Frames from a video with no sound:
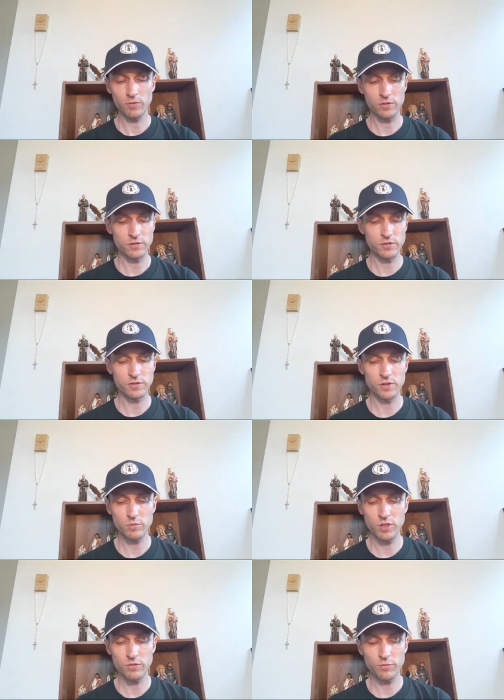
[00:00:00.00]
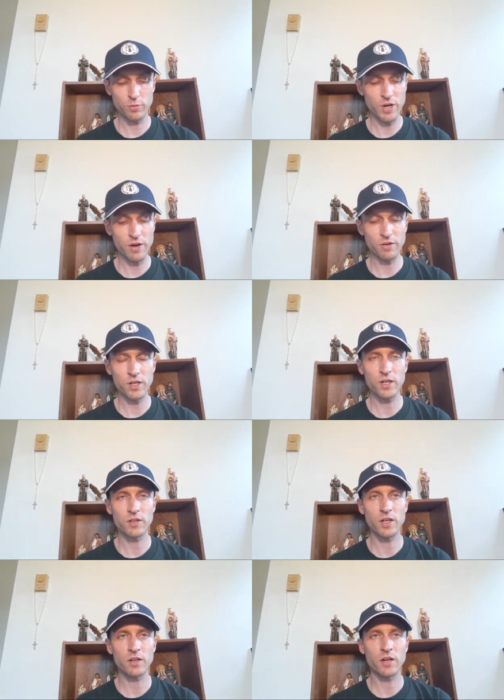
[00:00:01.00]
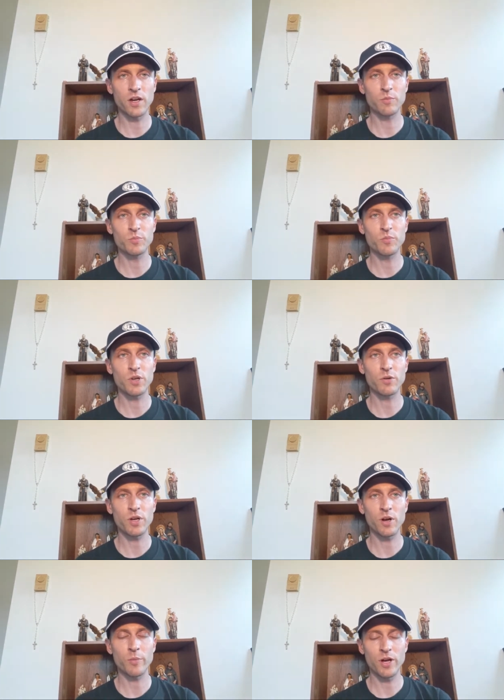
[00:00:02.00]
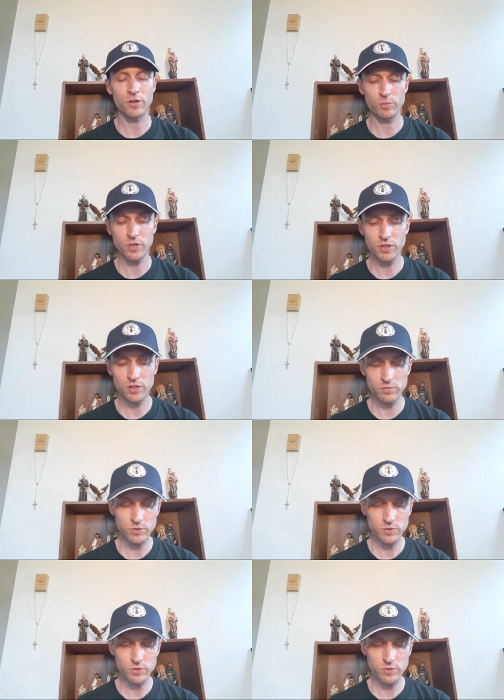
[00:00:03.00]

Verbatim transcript: this is going to be a formality, and then uh, we don't care about your opinion.